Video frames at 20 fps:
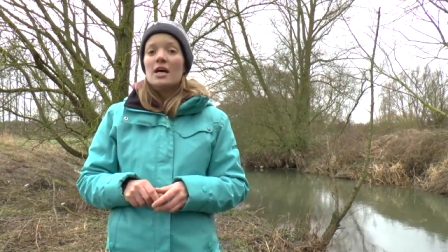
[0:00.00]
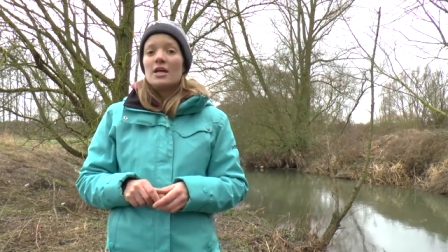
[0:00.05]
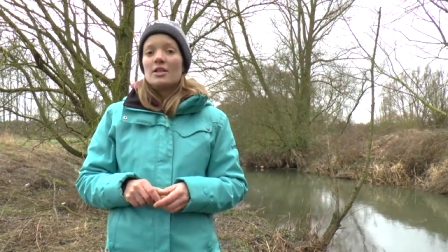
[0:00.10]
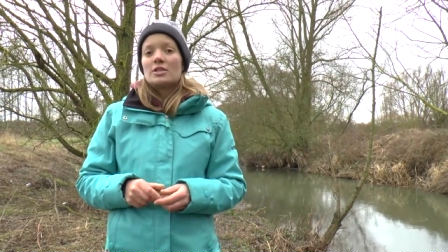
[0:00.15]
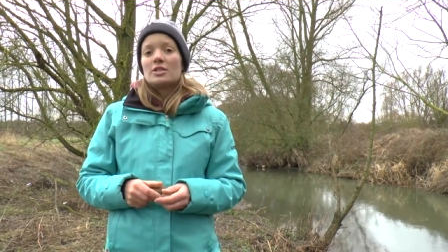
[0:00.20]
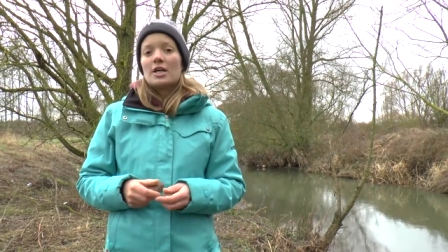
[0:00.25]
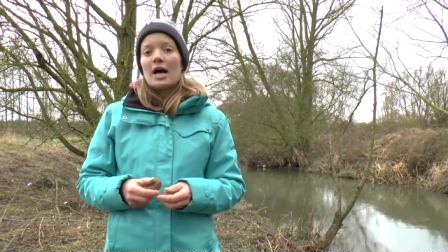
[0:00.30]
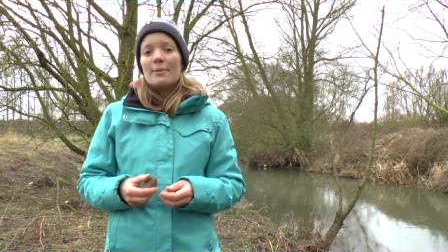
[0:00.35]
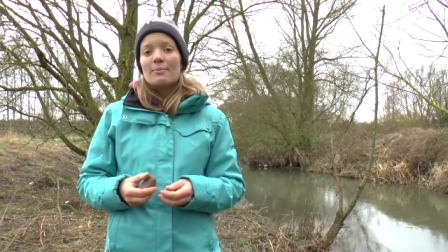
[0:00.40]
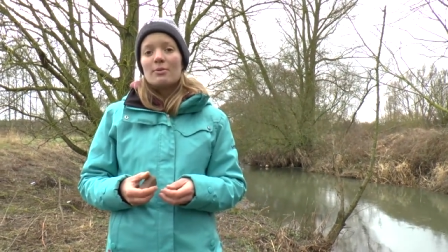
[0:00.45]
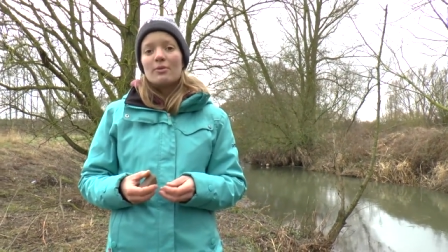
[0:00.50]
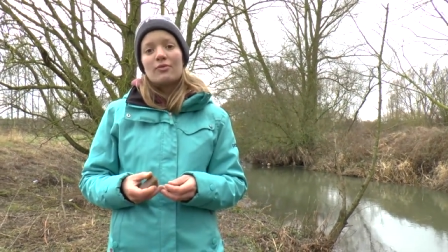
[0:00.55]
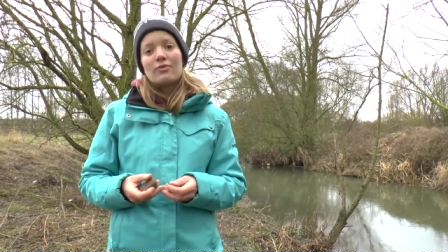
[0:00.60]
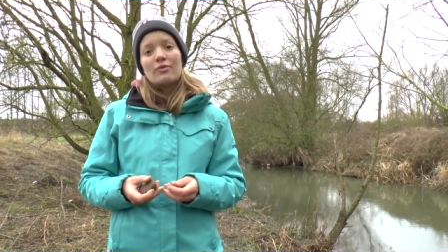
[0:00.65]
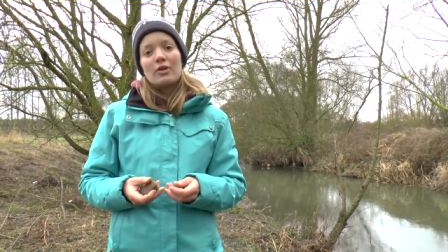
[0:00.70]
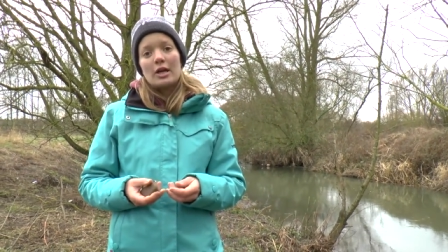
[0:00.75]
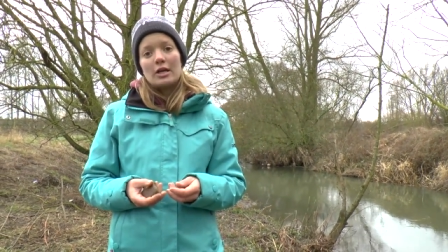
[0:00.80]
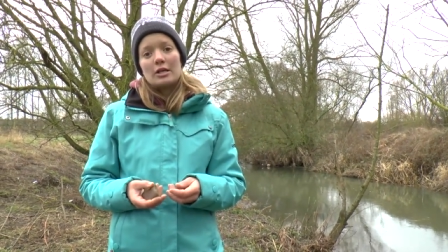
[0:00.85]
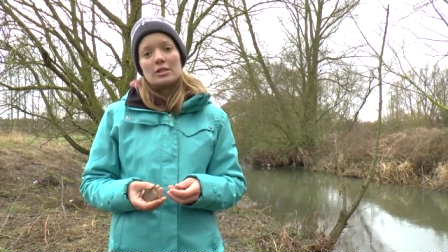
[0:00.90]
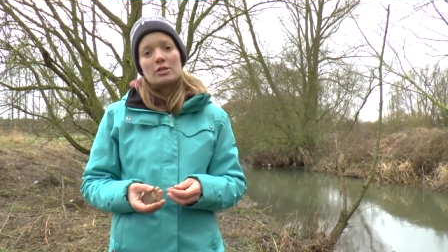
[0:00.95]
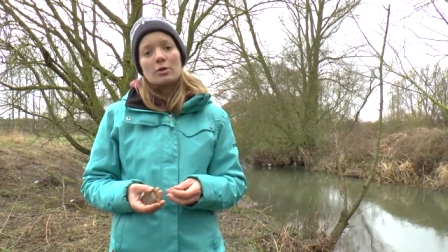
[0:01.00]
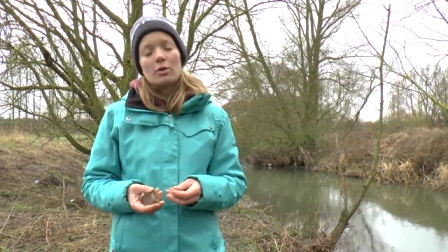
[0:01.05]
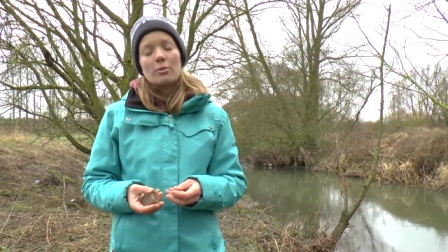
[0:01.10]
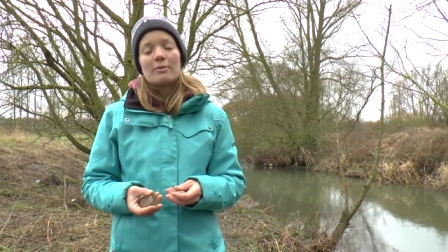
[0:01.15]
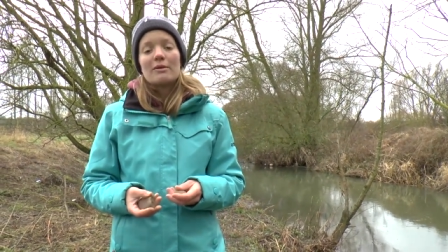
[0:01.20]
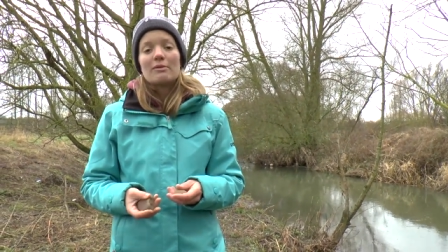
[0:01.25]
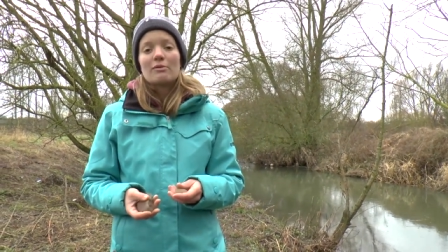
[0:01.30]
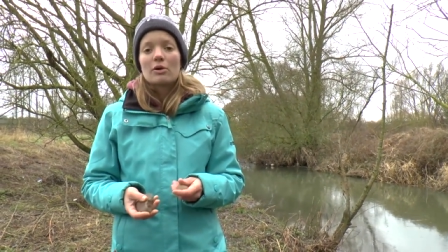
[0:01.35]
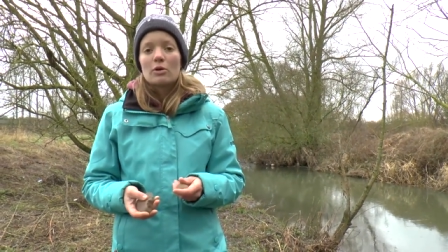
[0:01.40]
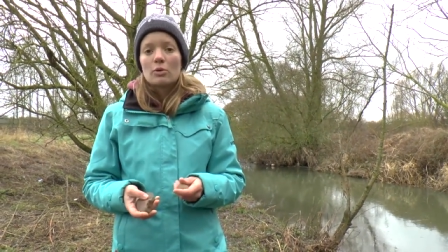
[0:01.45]
the type of flows that will
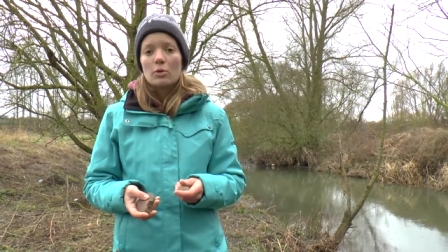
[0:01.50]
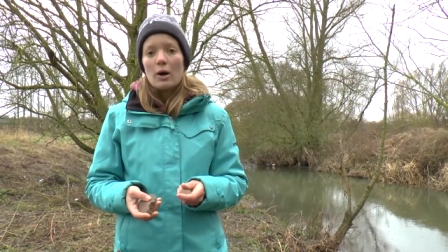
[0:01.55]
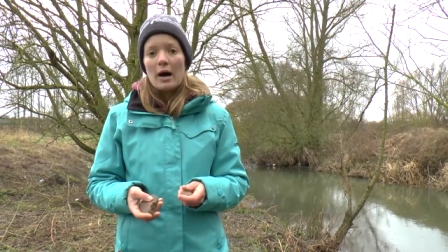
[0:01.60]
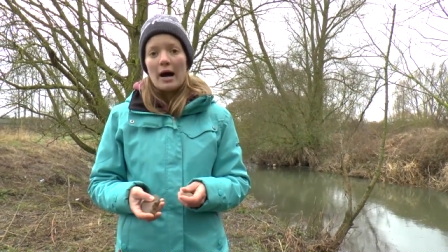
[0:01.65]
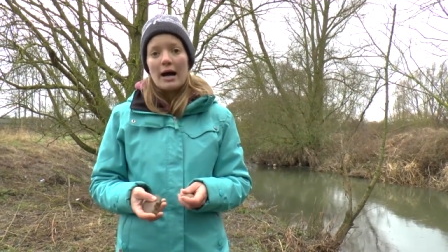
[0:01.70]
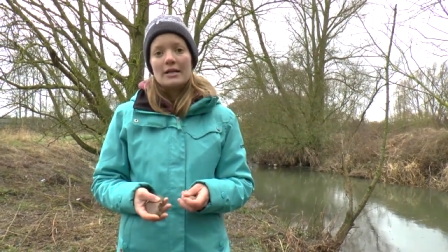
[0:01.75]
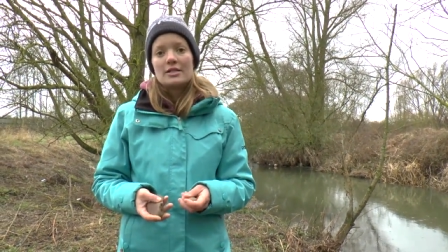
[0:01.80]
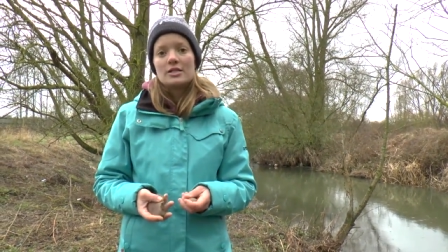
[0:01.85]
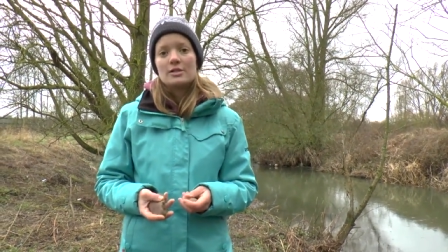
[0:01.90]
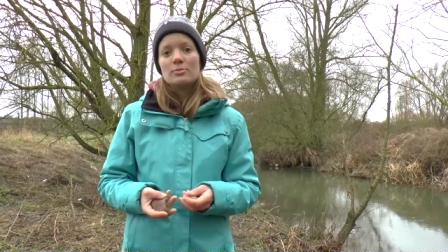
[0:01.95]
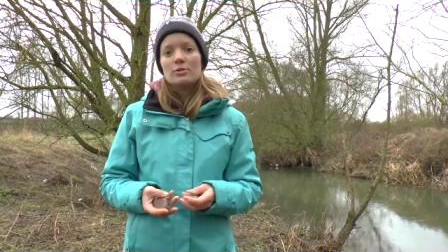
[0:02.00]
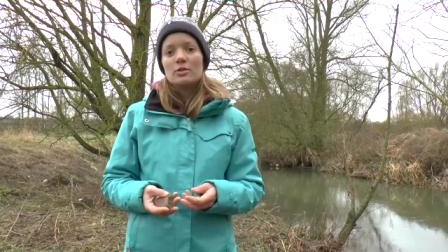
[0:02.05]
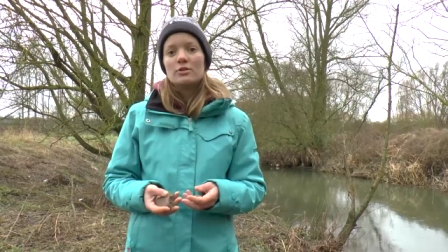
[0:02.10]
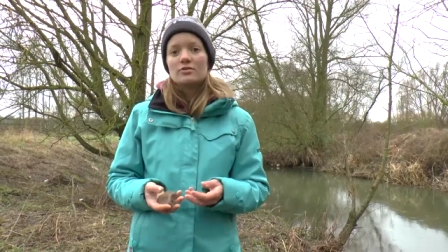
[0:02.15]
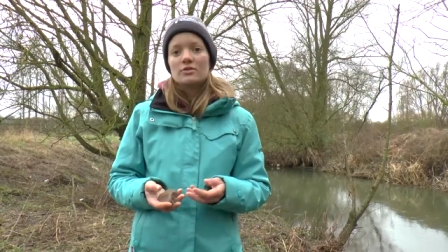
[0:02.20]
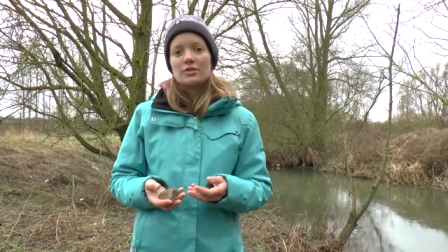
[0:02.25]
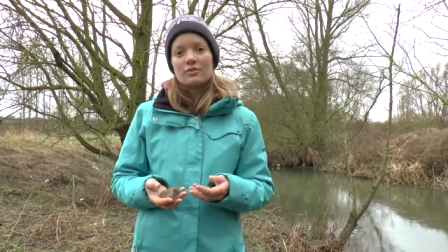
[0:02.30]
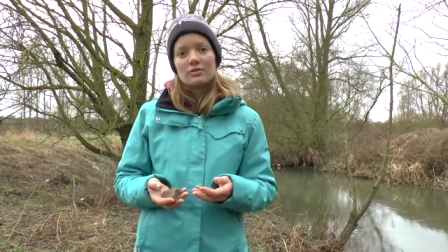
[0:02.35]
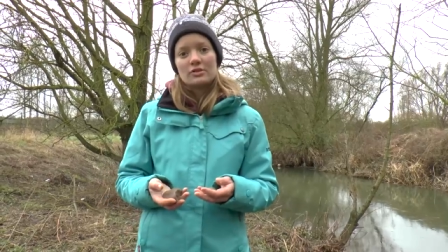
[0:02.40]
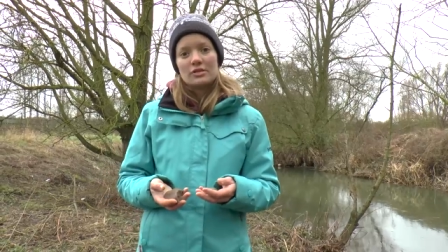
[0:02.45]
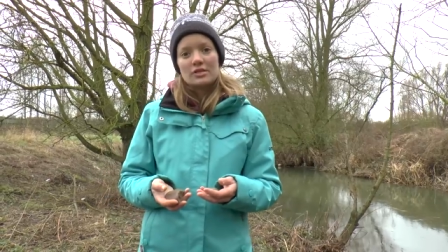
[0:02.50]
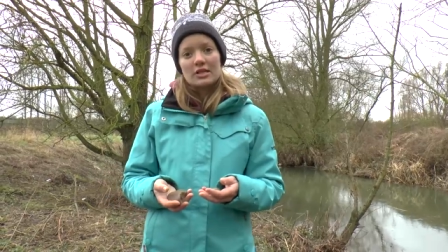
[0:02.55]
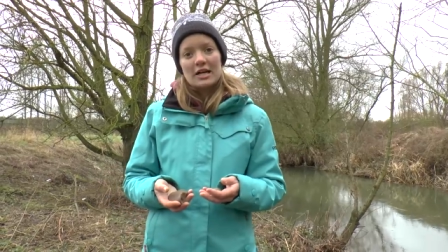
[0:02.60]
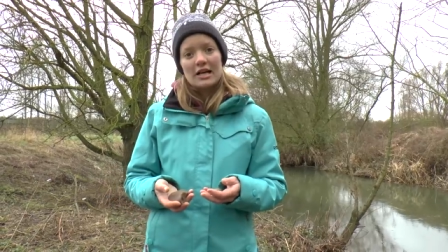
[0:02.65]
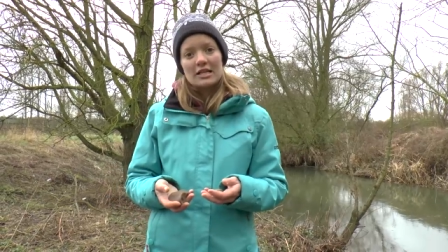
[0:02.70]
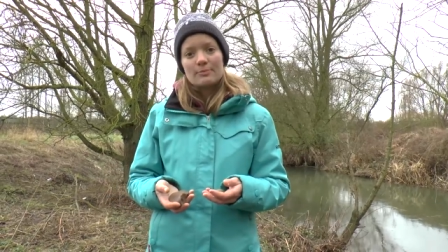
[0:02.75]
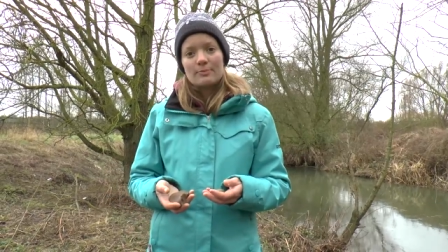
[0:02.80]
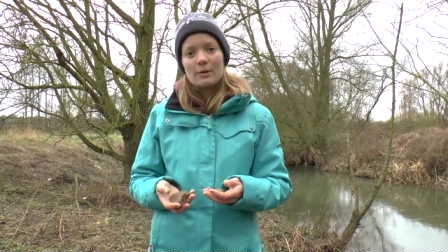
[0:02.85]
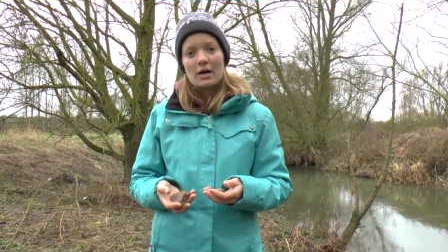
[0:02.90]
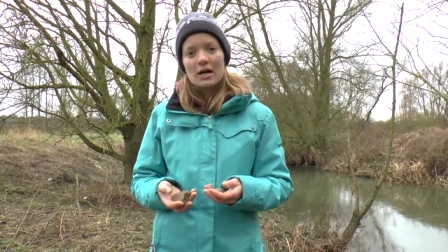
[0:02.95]
be required to move different
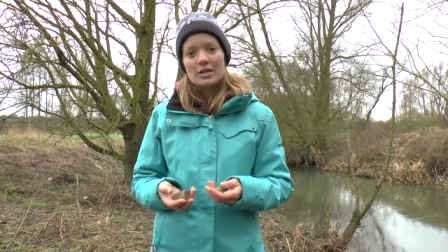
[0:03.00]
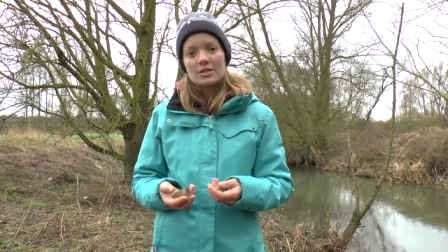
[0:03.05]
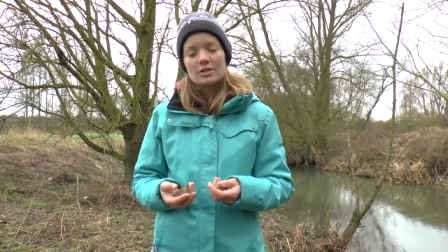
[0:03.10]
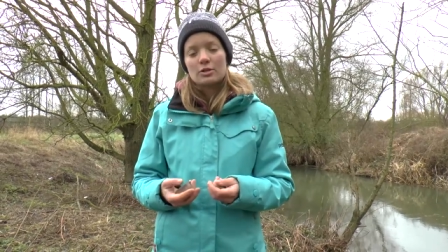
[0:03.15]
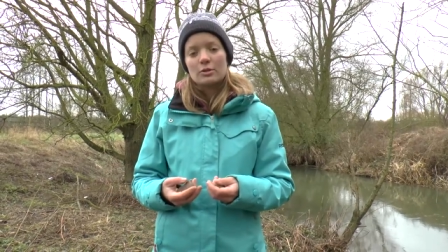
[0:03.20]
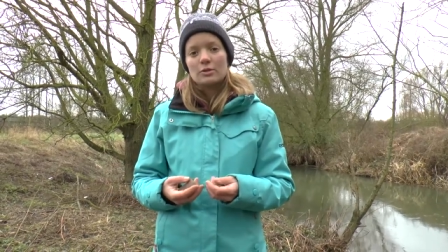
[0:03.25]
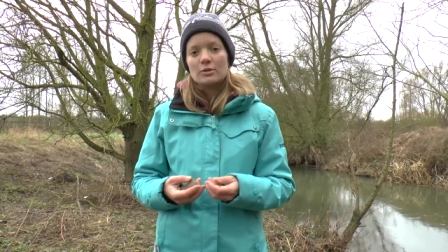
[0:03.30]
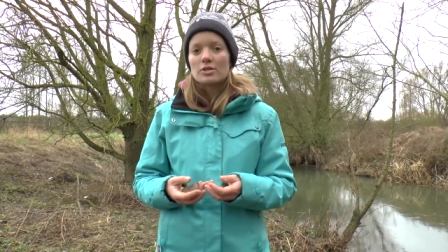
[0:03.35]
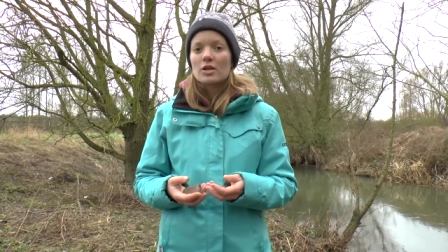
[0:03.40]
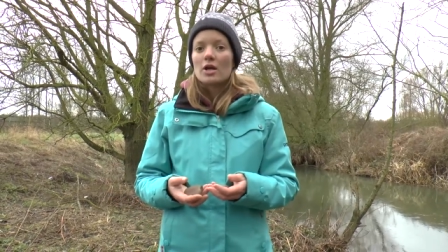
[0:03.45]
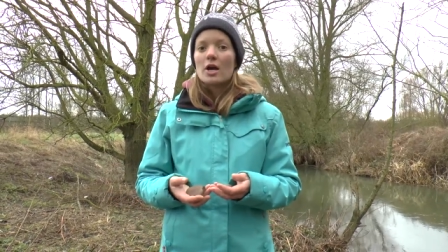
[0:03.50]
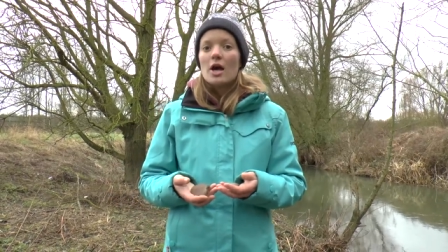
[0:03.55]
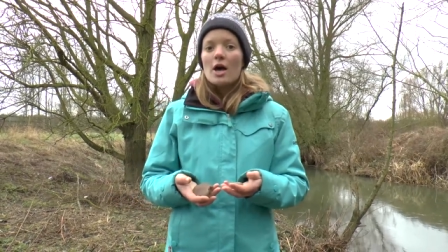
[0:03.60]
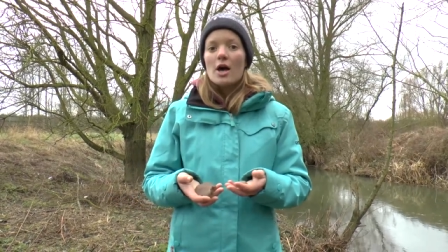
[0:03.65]
sized particles.